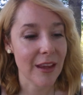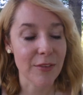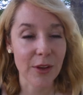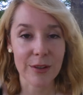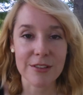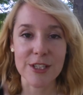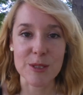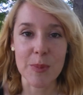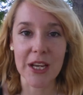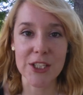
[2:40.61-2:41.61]
if you can
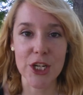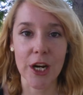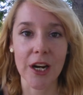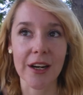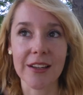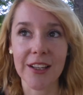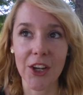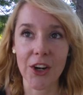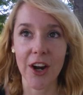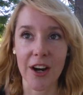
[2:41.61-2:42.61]
just picture
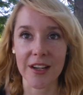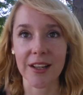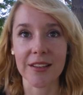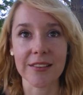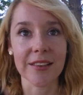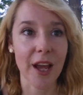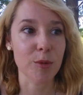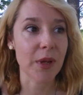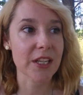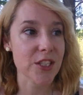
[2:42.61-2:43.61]
your garden
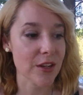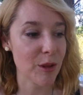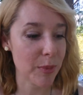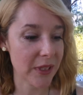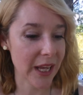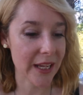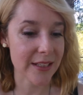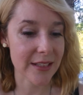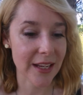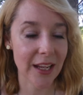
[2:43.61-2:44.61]
and picture the
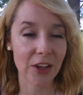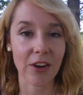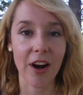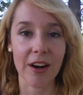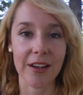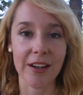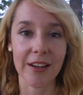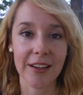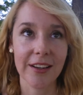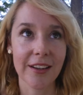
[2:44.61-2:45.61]
plant in your
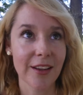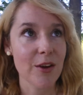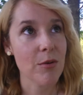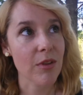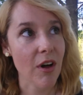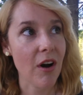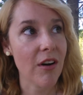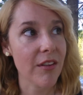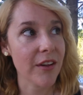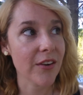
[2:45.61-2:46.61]
garden with
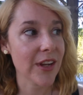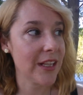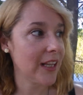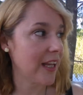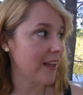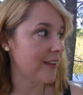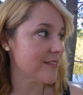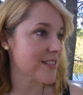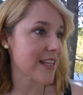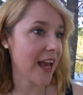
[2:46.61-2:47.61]
all the green
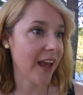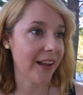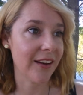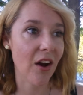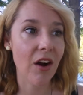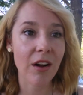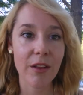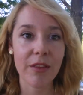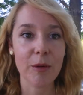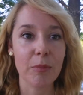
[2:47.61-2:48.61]
leaves and
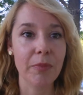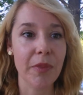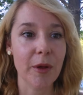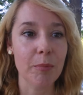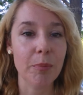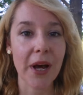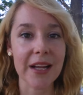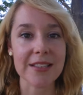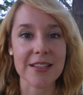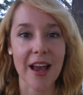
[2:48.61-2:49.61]
all the, the
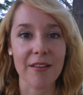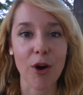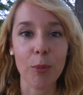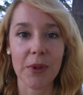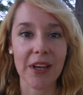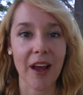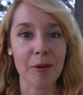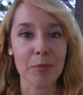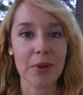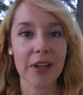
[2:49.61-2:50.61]
buds have opened
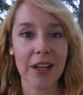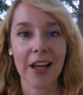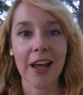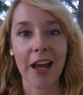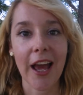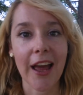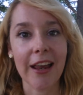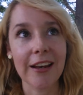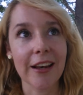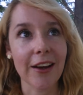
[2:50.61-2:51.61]
up
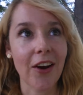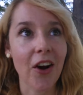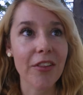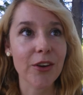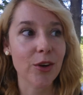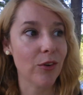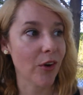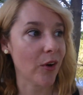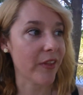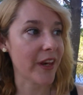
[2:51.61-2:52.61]
and all the new
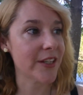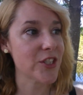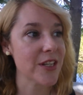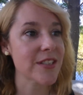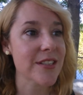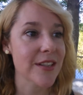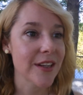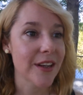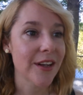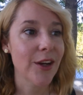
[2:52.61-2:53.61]
growth, and it just
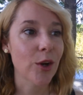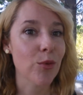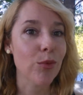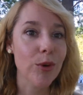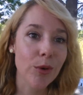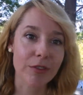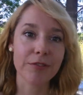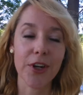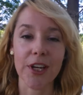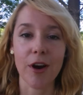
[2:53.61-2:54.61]
grew a
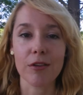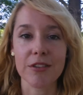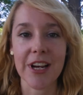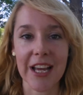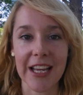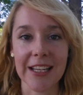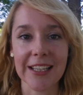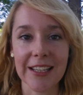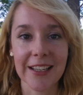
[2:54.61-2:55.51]
foot overnight.